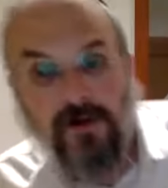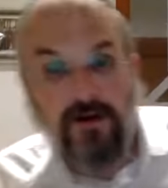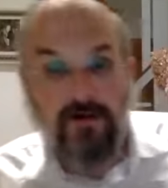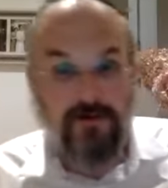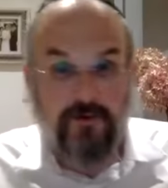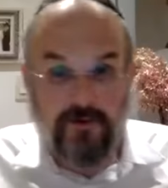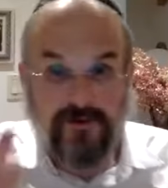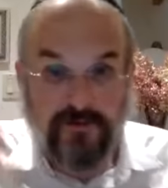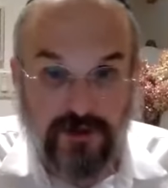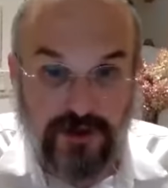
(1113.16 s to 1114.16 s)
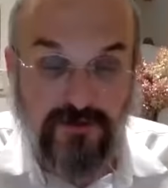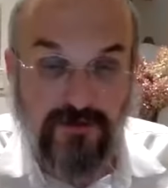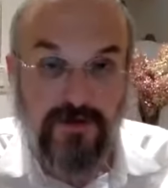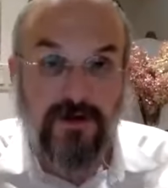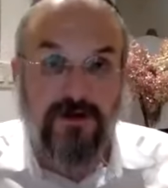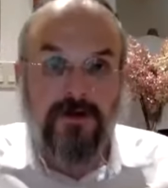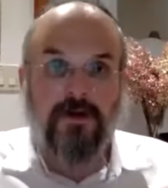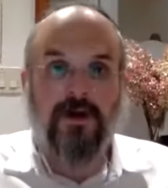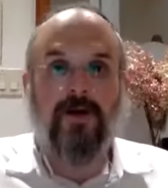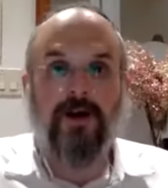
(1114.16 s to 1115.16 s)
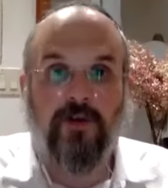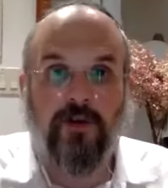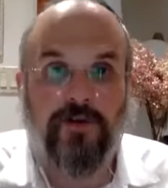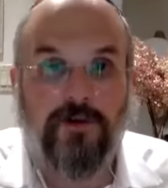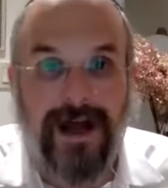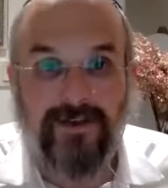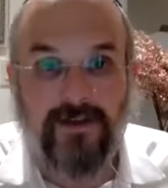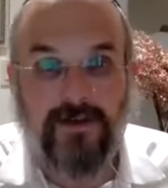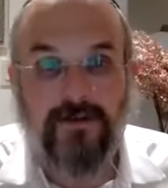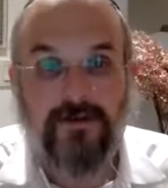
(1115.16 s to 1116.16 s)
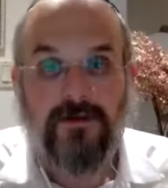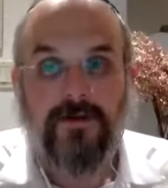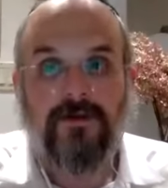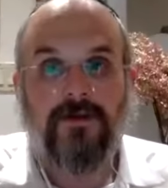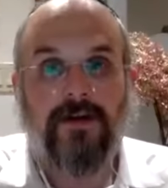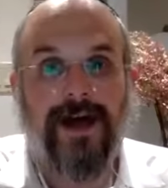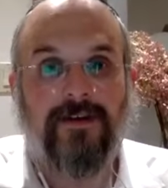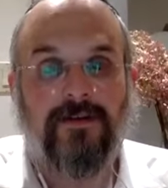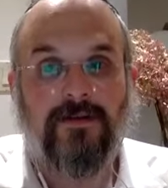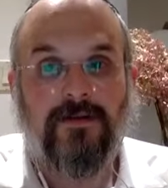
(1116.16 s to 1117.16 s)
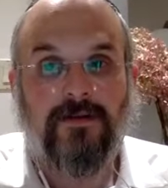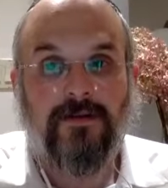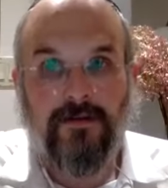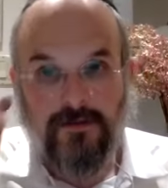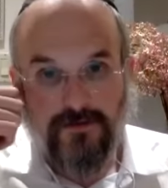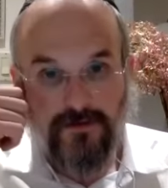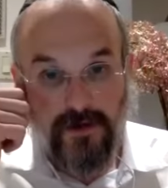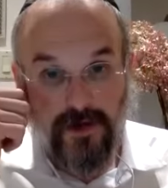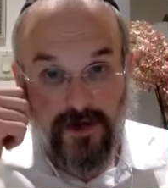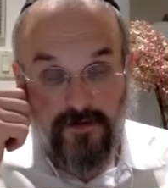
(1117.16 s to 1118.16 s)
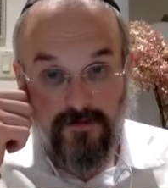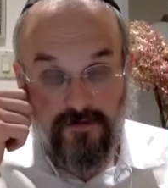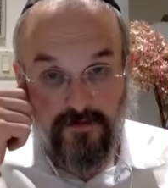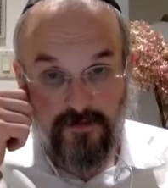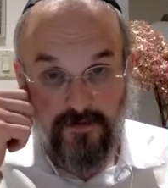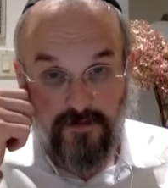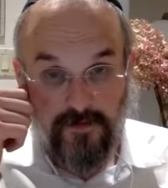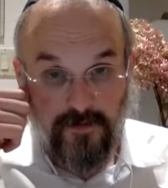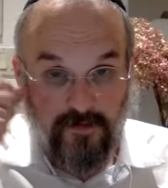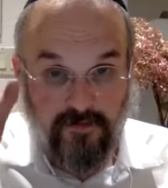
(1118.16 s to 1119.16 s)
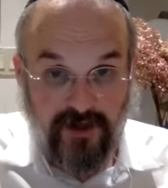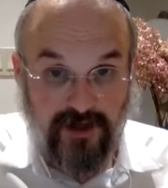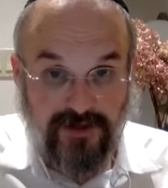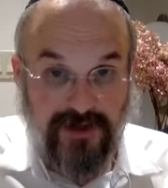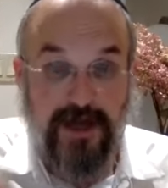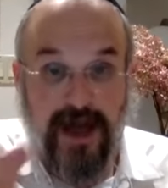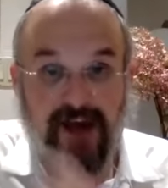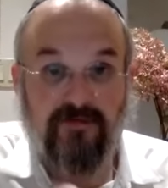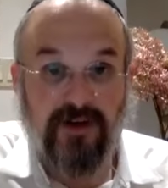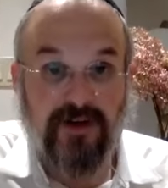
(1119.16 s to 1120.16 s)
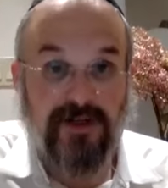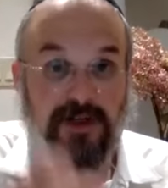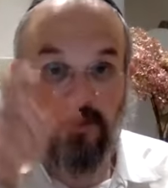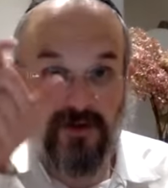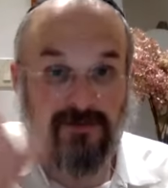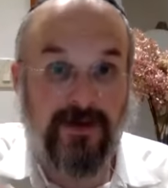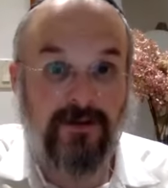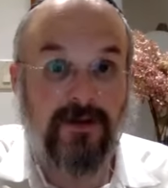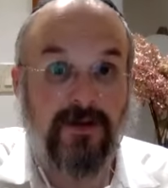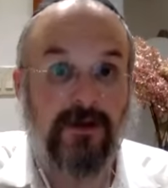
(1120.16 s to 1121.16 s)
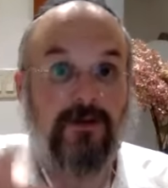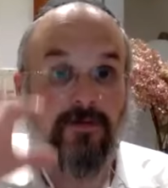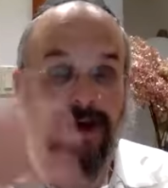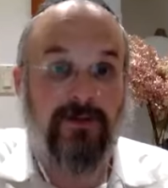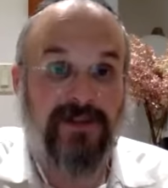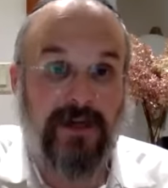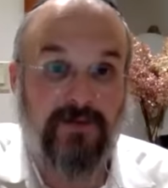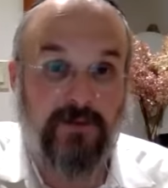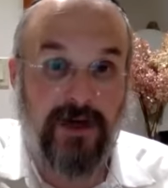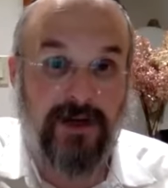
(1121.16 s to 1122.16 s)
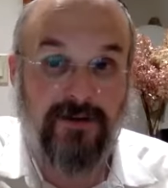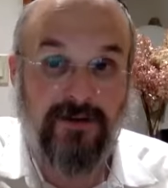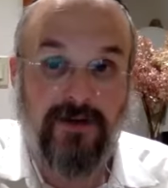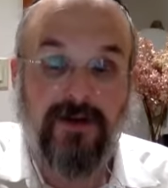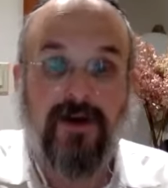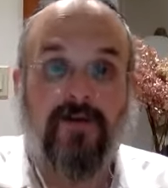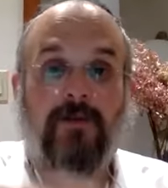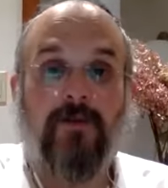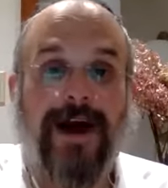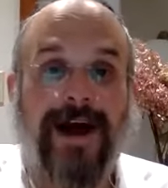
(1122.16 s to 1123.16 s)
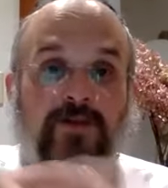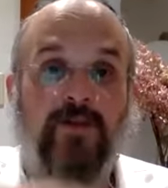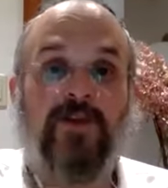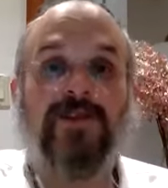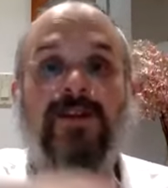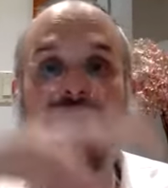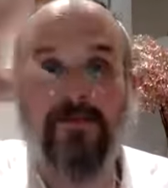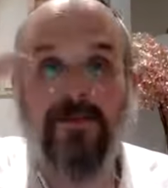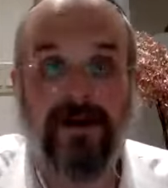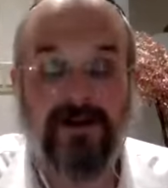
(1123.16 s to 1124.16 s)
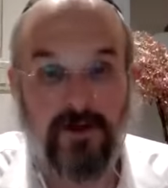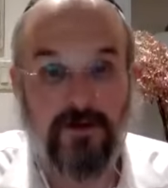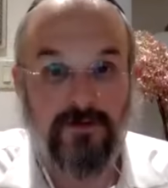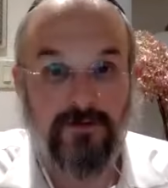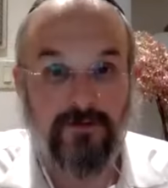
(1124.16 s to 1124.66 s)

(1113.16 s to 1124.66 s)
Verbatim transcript: In the first version, the Gemara took it for granted that um, bricks and half bricks, and you put cement in the middle, that was taken for granted. And the Gemara asked, "Why don't you say the same thing by stone?"